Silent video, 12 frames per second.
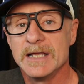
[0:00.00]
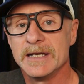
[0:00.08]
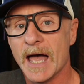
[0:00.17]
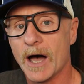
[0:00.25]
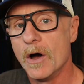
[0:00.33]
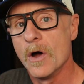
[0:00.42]

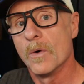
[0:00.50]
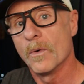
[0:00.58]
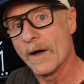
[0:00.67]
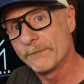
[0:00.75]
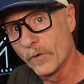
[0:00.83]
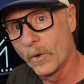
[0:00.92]
Now,
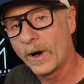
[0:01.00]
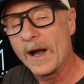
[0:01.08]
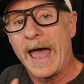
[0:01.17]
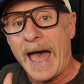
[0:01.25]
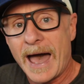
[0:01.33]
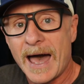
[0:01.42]
for
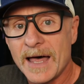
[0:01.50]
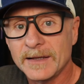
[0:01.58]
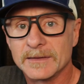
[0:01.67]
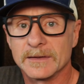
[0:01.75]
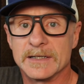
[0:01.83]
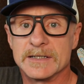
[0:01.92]

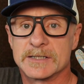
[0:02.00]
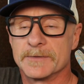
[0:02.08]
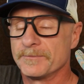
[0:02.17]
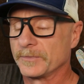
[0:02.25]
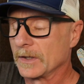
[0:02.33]
athletes,